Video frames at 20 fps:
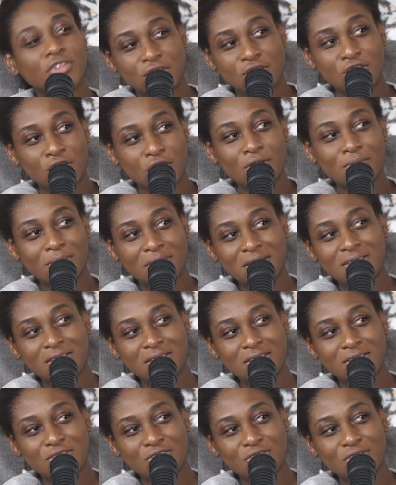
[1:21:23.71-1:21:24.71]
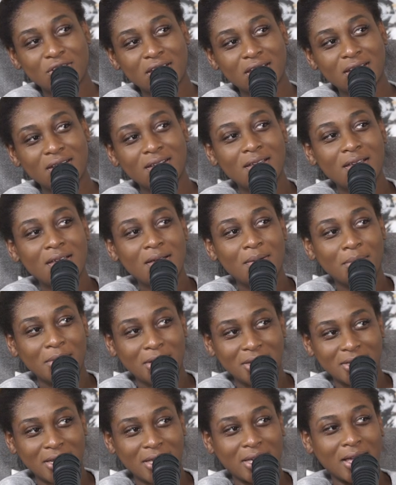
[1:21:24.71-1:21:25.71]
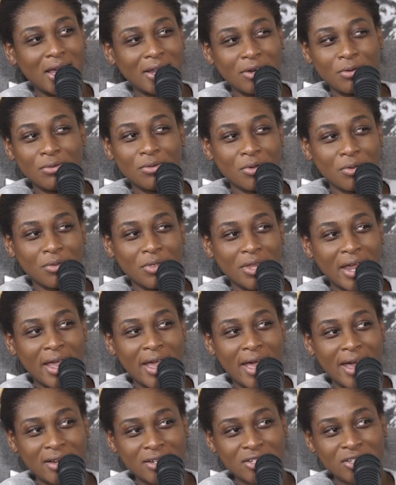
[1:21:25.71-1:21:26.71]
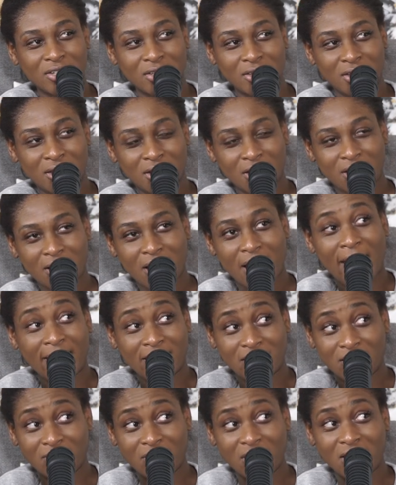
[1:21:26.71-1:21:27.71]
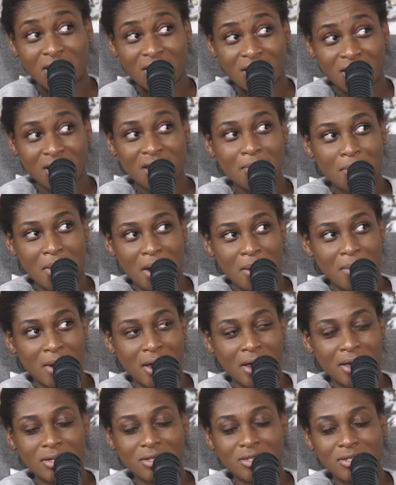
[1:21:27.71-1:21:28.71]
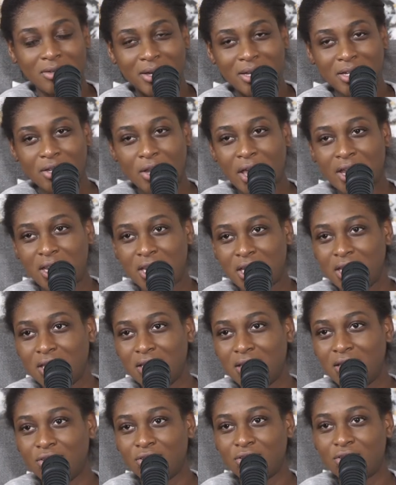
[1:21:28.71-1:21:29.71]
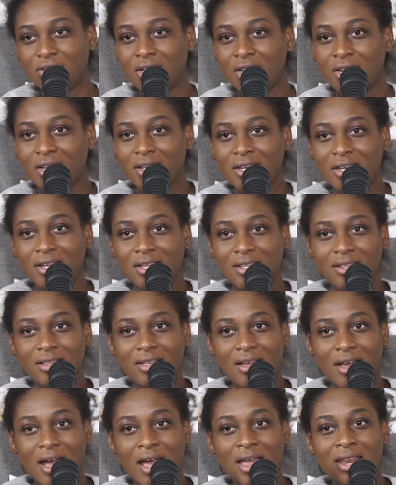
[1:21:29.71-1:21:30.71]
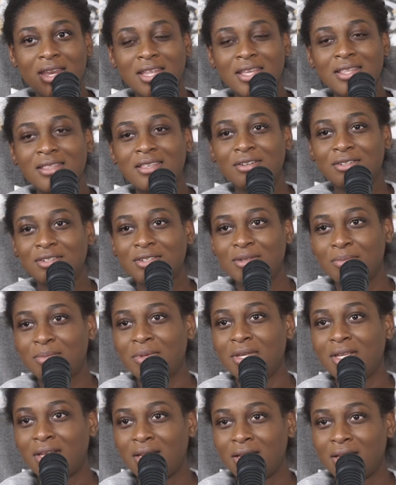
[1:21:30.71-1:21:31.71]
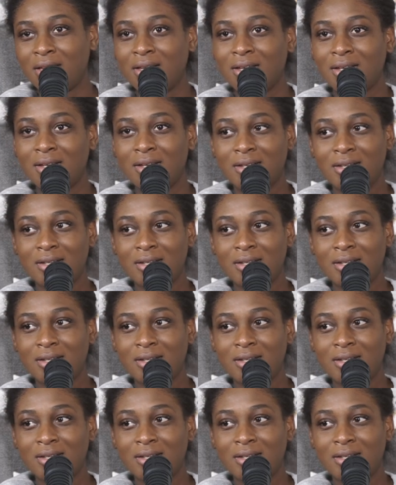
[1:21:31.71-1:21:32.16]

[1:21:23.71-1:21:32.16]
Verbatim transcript: the term in season trade, but it's like I don't know that I actually activated it in my mind. So I I need there's I need there to be